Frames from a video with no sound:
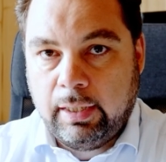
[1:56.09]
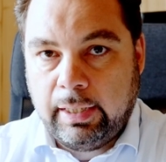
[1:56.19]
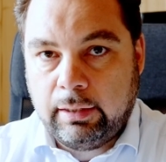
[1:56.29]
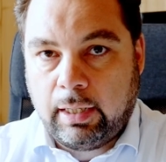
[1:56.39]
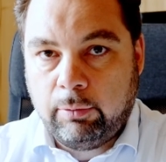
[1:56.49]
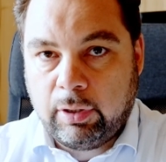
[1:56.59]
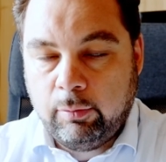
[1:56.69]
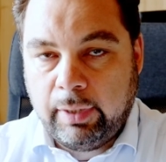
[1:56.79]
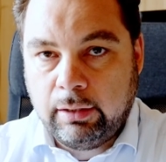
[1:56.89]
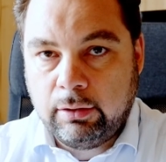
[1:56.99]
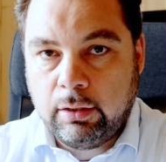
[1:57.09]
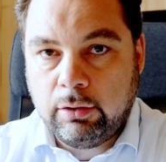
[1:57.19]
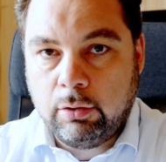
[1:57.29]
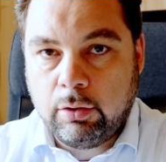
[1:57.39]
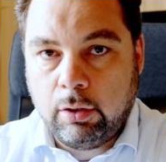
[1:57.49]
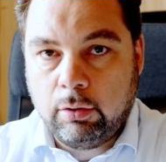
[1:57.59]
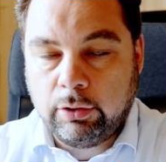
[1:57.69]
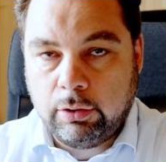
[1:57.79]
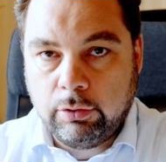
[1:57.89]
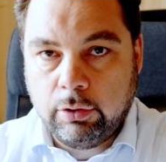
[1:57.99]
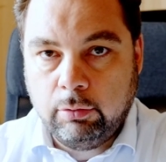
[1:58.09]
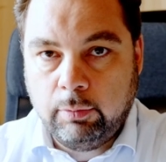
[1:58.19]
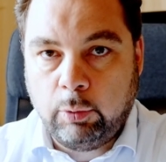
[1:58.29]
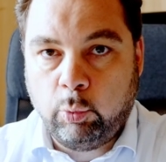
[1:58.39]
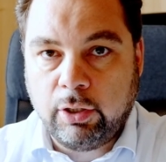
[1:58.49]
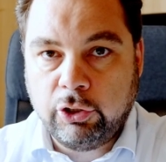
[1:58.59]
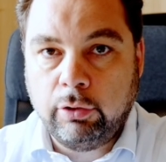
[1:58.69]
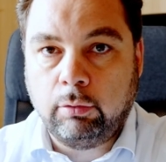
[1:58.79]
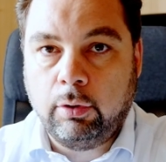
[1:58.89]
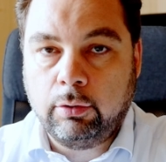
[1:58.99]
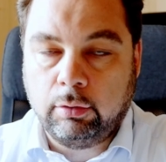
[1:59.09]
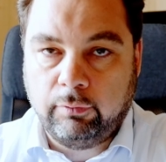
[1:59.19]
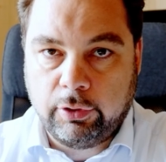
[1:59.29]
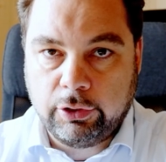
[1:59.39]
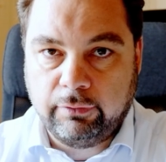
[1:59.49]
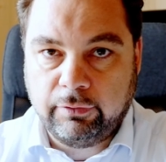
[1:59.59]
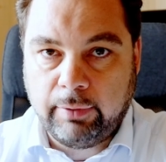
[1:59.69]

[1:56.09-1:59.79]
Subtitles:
And I recommend you go on YouTube and watch your local version of the